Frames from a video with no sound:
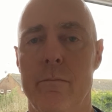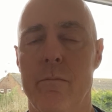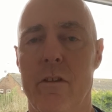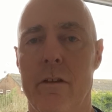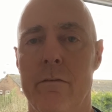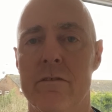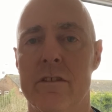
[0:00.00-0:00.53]

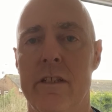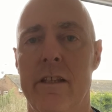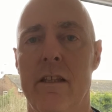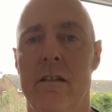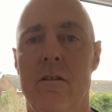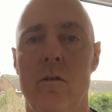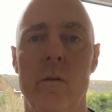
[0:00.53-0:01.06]
Obviously the
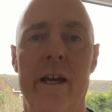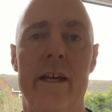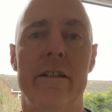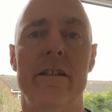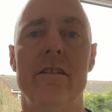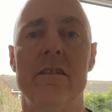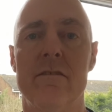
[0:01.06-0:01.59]
old
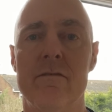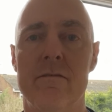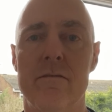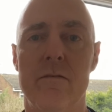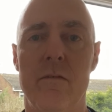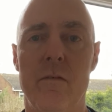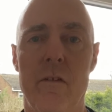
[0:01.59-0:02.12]
adage of
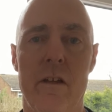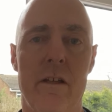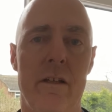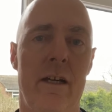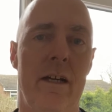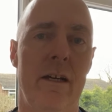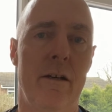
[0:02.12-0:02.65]

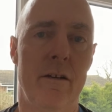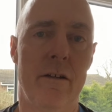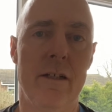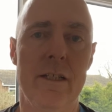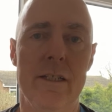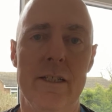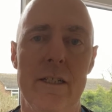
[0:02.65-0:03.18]

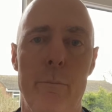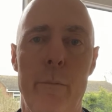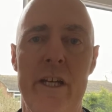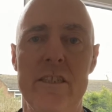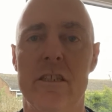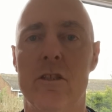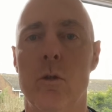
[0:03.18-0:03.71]

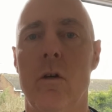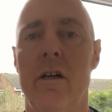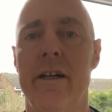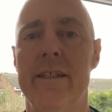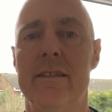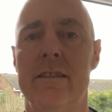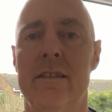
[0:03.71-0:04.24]
measure
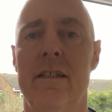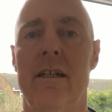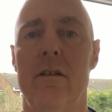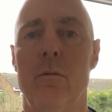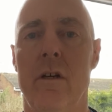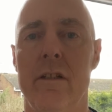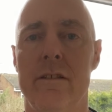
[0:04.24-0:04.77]
twice,
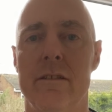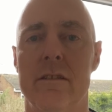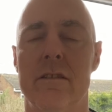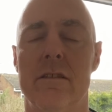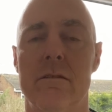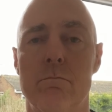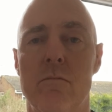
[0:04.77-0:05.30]
cut
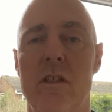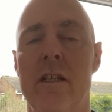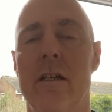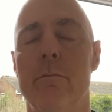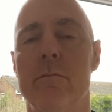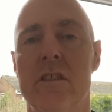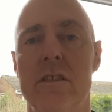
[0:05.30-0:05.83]
once
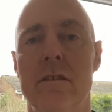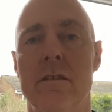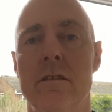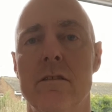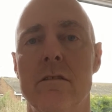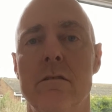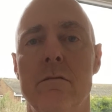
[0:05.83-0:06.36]
comes
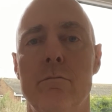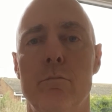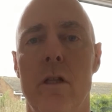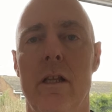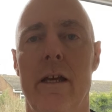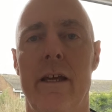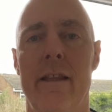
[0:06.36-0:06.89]
into
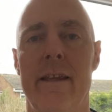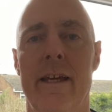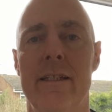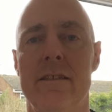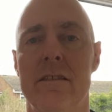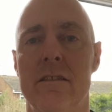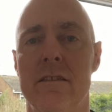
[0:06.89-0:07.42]
play
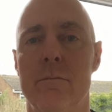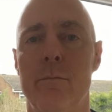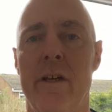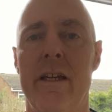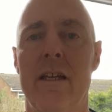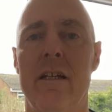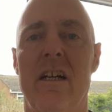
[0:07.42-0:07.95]
there, so just
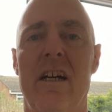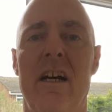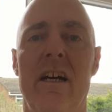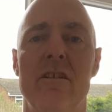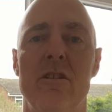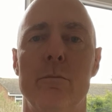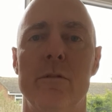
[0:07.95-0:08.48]
make
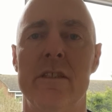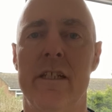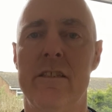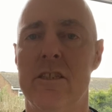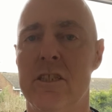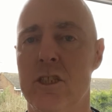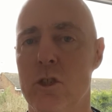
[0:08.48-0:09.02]

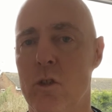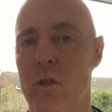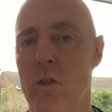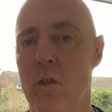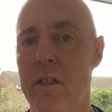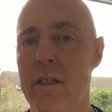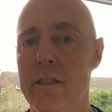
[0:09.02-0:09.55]
100%
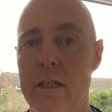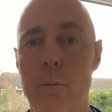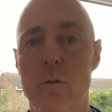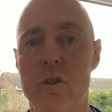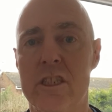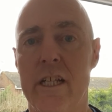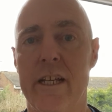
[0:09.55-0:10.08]
sure, double
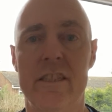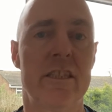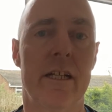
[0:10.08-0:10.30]
check